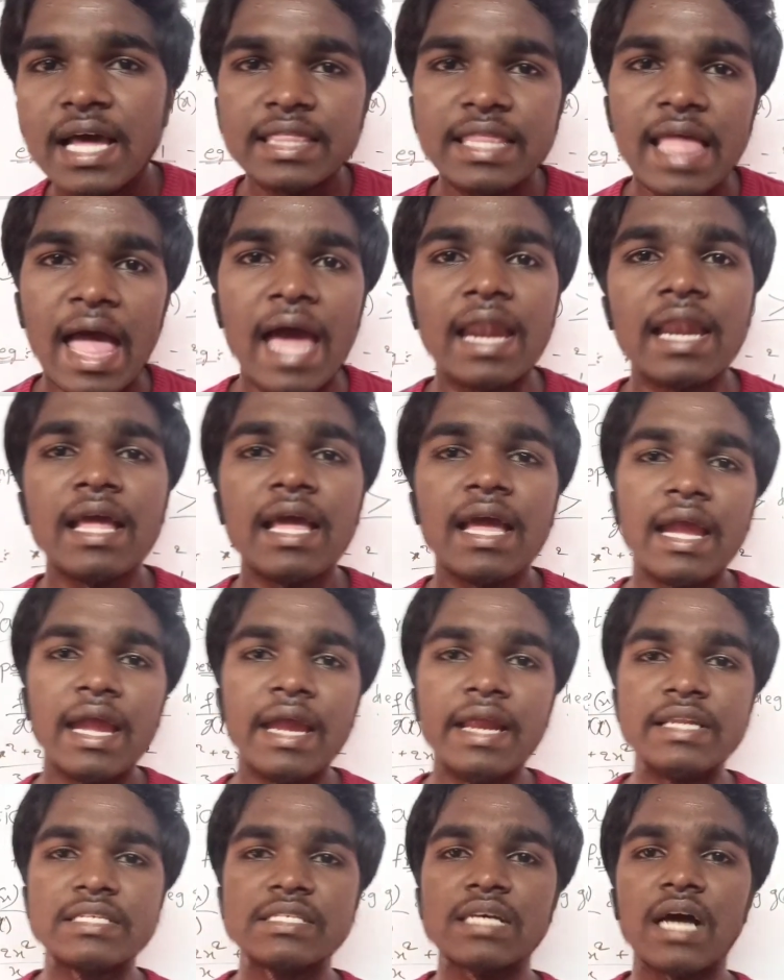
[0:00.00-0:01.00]
then
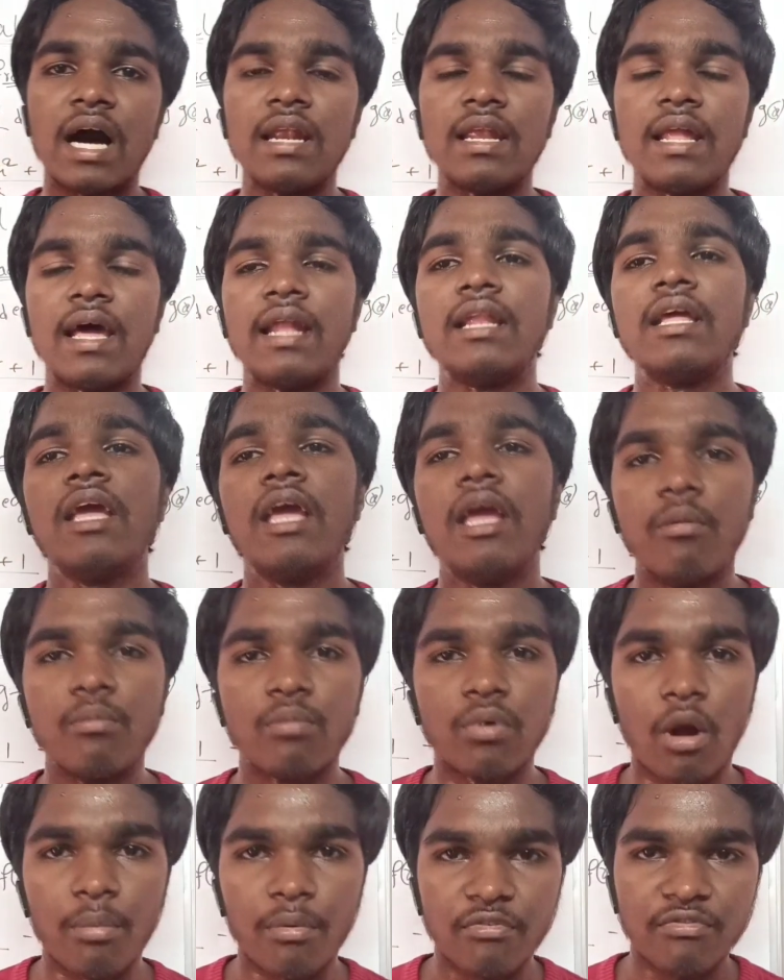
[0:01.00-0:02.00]
it is called an
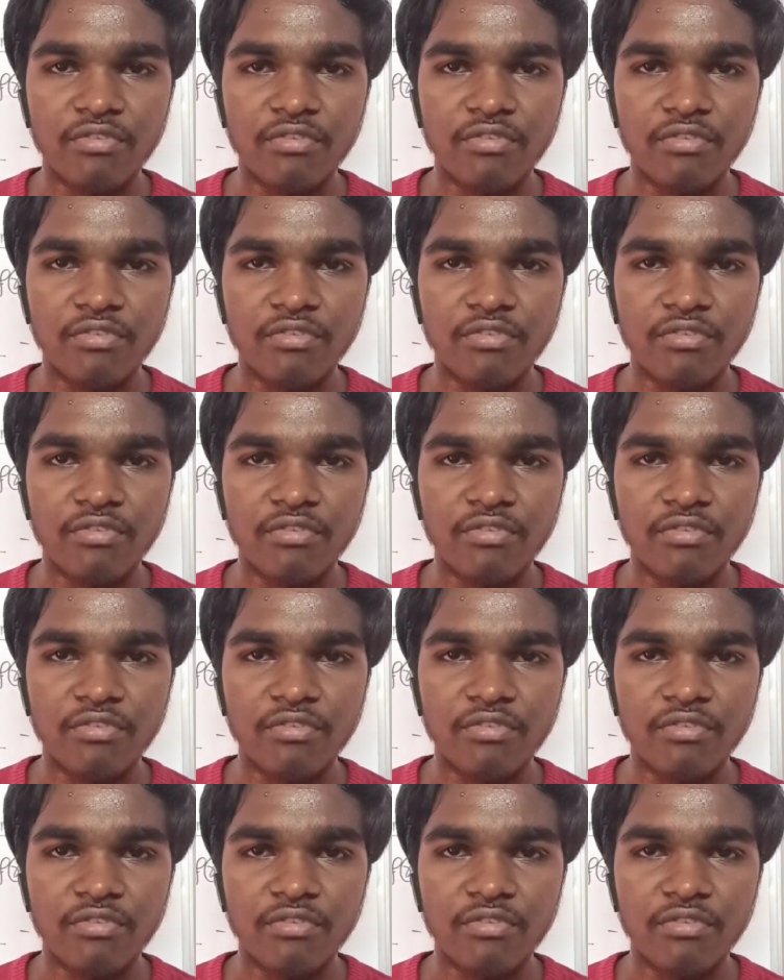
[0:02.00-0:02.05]
improper